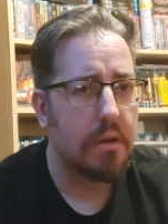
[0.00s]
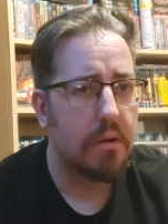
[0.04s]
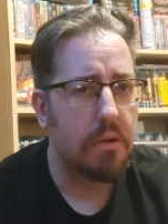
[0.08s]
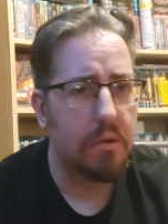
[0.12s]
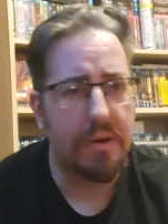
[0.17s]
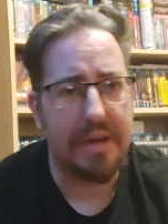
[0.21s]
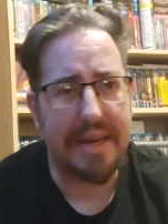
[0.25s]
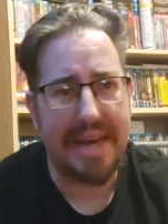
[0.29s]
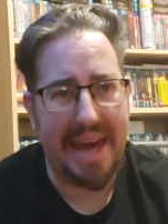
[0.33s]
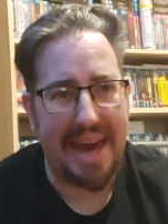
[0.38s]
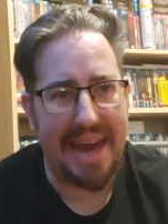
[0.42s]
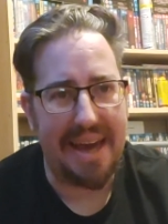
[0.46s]

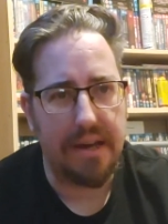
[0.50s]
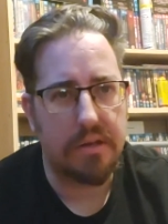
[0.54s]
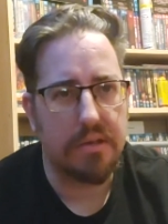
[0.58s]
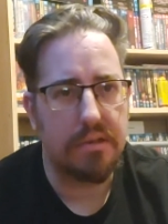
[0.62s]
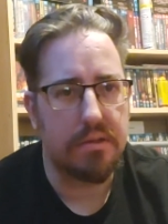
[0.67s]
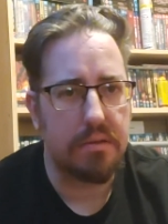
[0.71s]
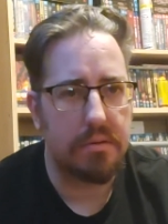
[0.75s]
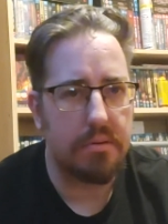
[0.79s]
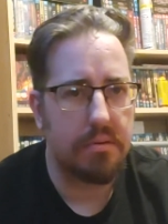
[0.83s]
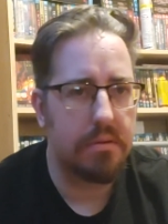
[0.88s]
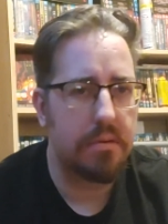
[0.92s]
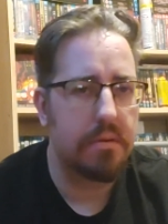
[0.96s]
or
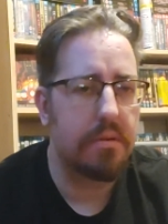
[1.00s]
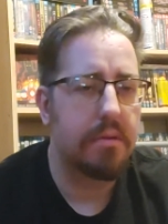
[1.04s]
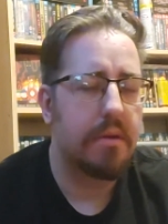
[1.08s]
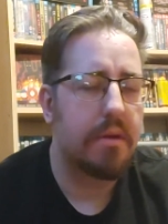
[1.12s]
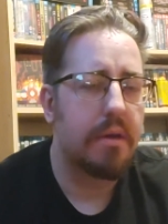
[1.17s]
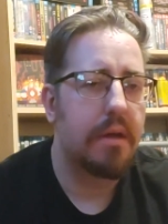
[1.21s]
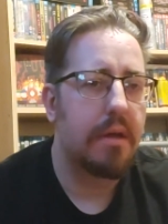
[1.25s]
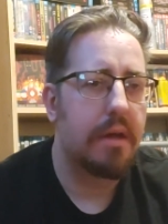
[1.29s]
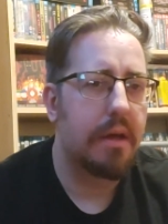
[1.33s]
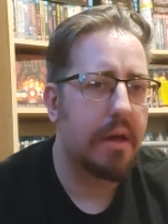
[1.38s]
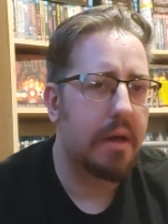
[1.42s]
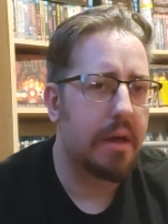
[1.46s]
Kex.
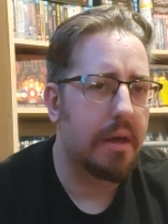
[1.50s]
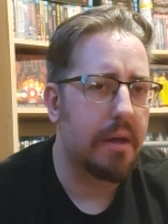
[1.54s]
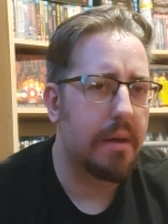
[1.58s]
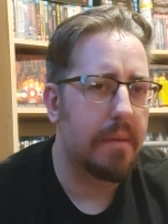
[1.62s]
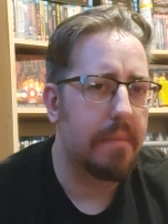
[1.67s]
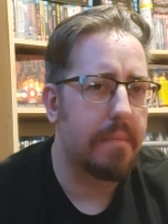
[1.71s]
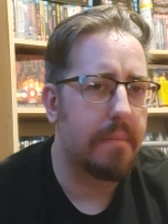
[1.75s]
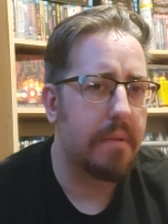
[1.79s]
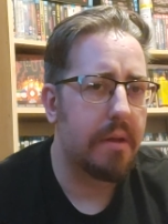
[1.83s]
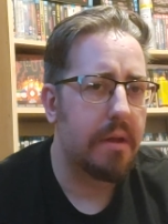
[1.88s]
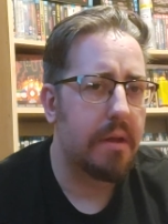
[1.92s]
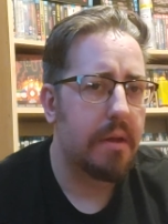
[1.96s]

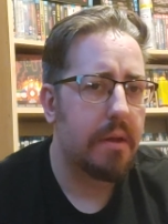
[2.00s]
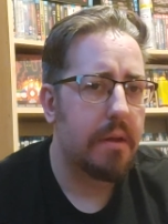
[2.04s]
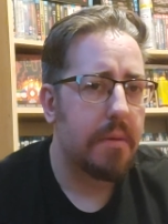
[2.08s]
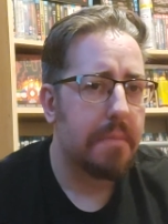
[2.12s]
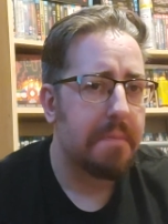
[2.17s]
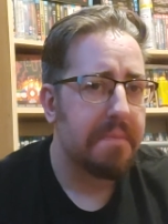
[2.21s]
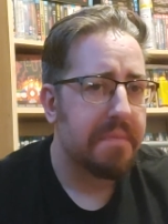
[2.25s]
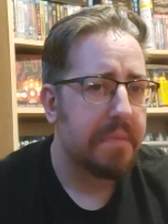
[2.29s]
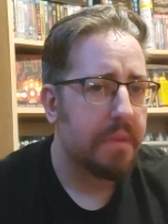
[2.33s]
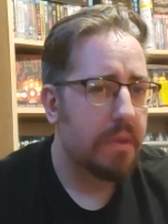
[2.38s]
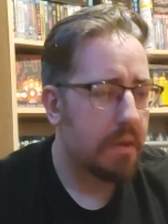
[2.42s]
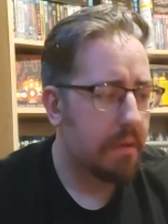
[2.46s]

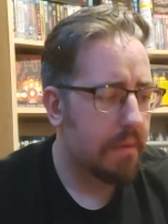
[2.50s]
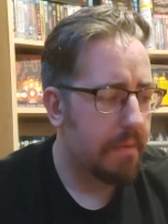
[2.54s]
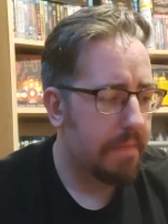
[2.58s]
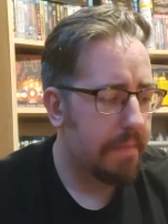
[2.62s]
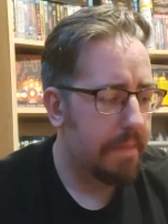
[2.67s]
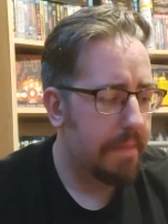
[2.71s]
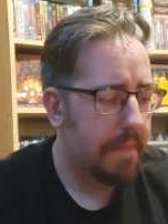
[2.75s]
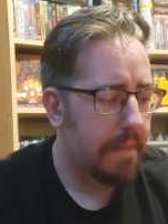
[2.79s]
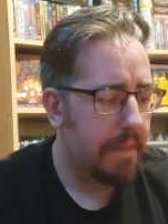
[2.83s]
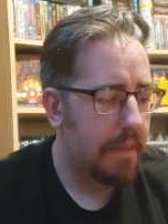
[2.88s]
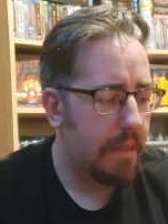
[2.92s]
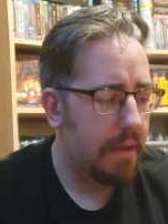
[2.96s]

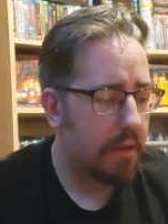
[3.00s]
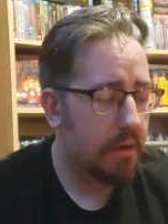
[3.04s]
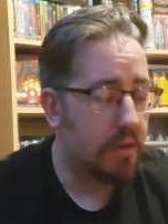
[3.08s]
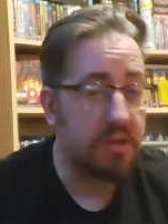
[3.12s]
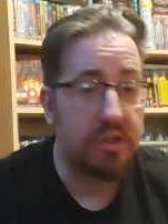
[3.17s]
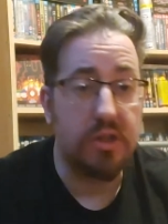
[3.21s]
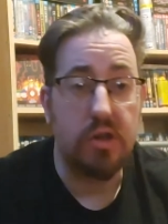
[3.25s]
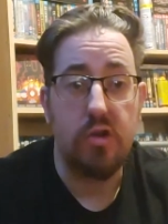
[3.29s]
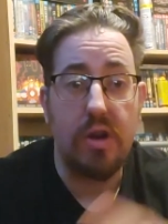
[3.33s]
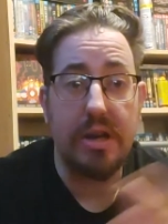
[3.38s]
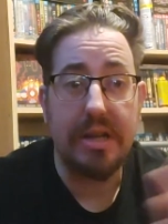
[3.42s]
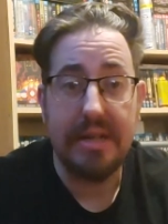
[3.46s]
Because
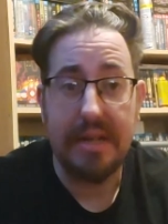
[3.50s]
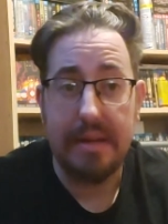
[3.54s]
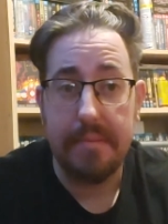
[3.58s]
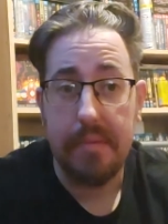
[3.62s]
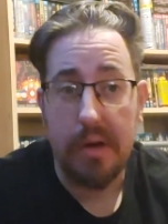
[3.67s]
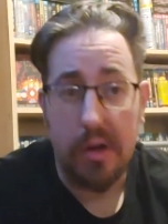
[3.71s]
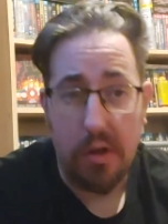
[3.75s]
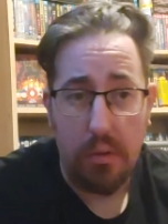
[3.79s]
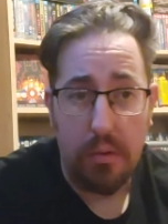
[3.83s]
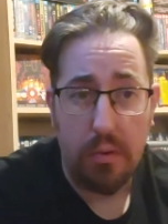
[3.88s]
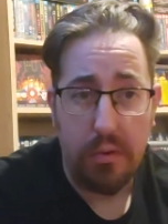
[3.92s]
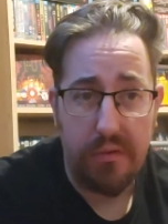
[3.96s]
I traded in
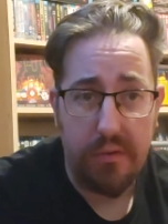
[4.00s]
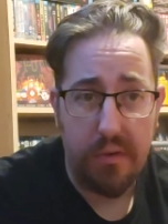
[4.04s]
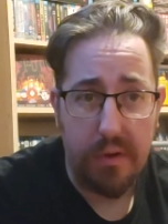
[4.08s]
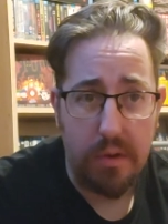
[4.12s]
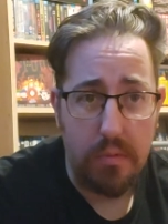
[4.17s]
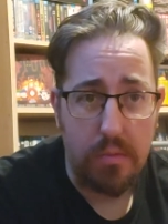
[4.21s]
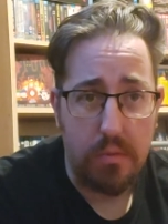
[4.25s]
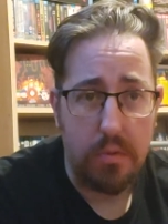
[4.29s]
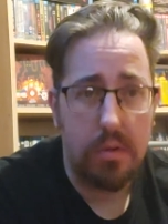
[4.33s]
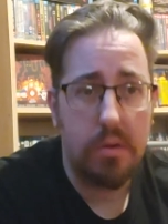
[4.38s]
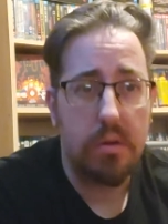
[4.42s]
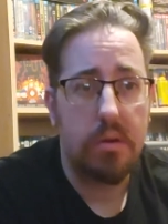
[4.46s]
my old
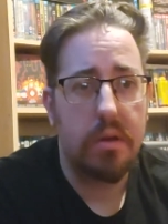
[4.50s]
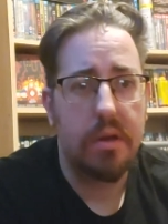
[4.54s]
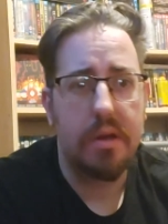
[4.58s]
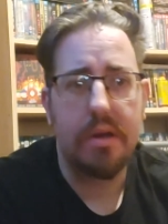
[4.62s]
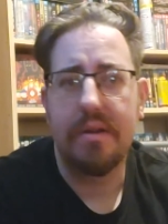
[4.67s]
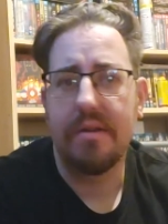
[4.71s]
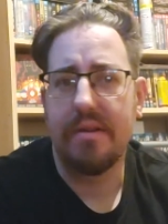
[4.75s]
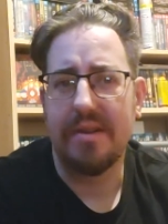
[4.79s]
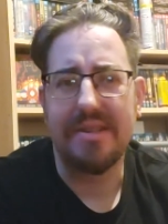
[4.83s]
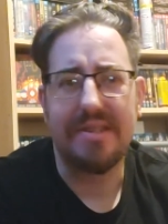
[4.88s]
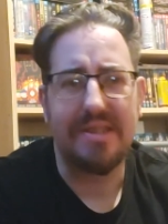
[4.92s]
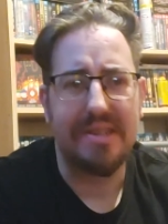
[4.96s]
phone. I
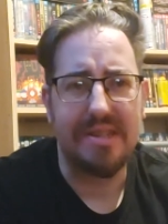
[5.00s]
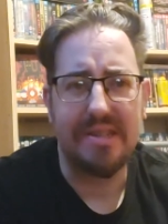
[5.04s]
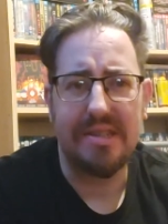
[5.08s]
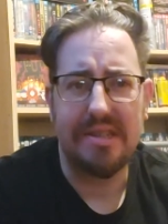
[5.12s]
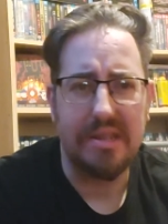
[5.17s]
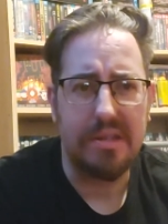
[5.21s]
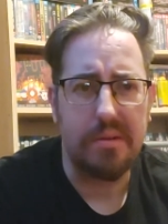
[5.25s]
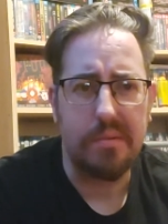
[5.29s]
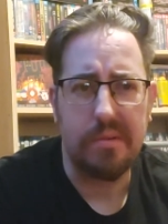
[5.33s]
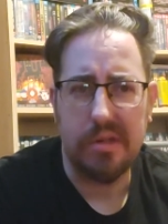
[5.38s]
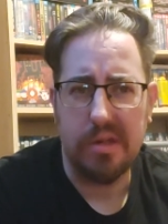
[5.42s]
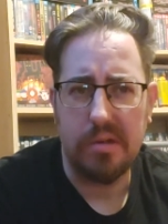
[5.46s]
had like
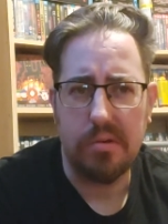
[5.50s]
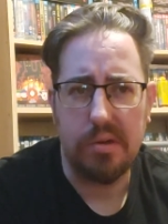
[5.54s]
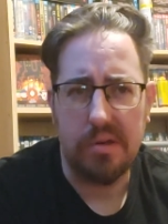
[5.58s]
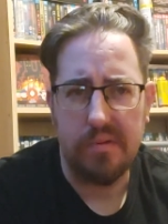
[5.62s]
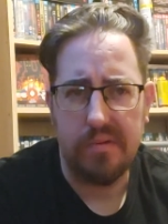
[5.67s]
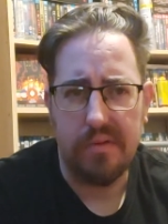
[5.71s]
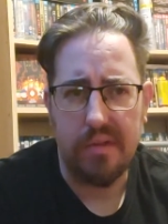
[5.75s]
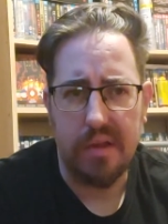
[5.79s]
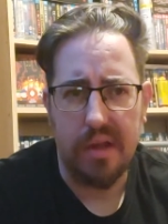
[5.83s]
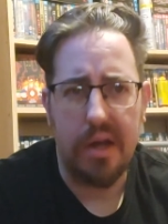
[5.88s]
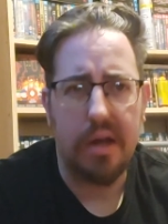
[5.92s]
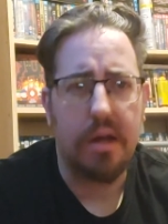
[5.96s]
60 something quid
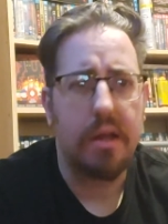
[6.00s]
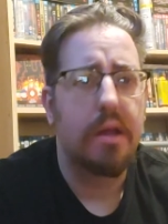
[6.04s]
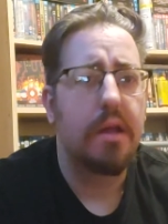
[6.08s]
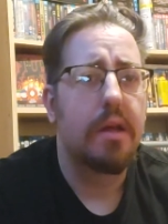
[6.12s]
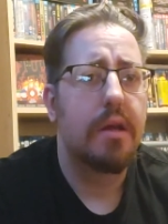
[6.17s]
for that.